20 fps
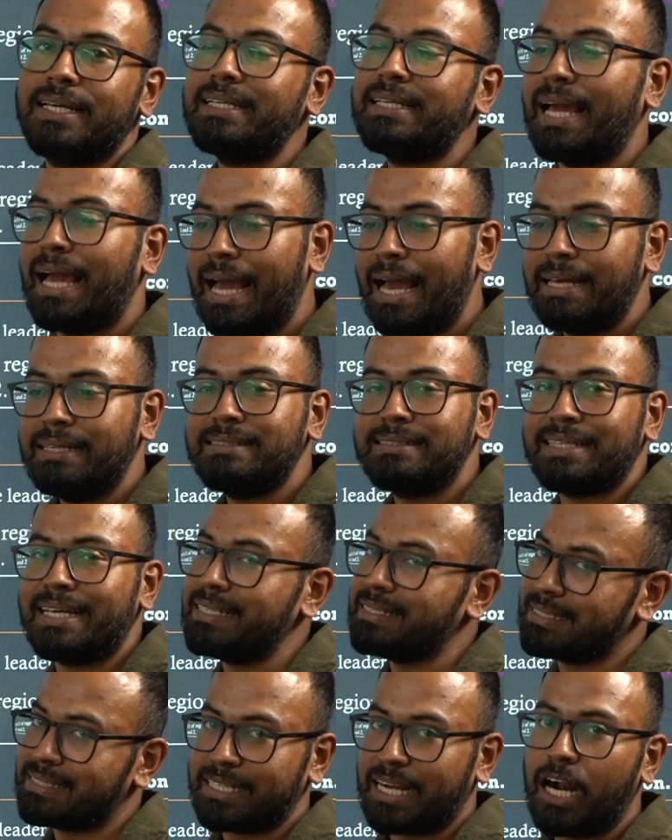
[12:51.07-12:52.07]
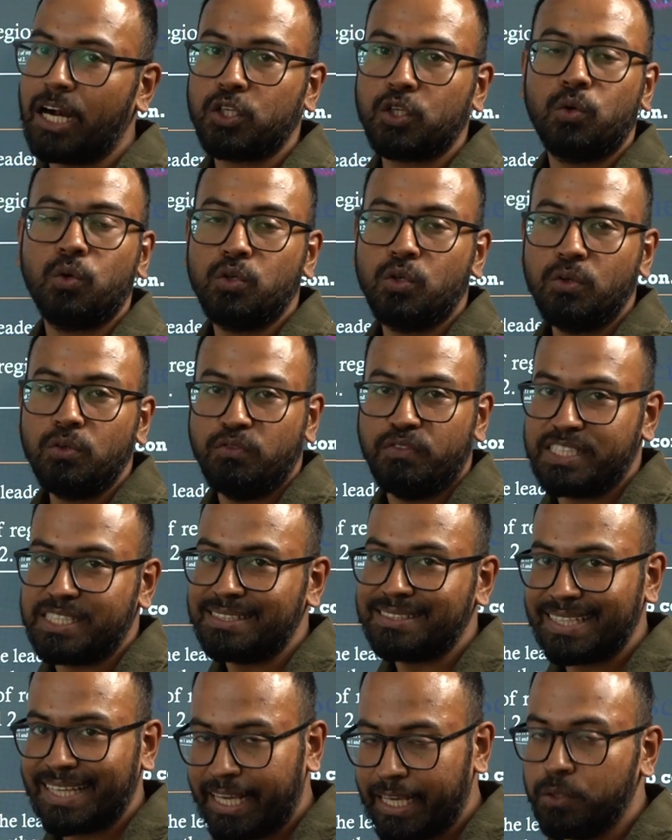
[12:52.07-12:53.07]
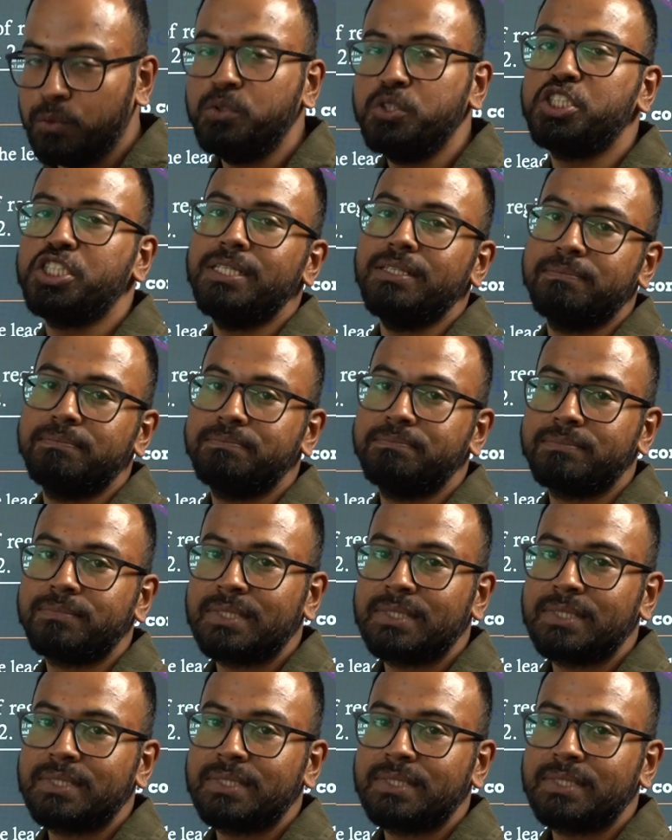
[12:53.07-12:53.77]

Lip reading: it has a start codon which is AUG,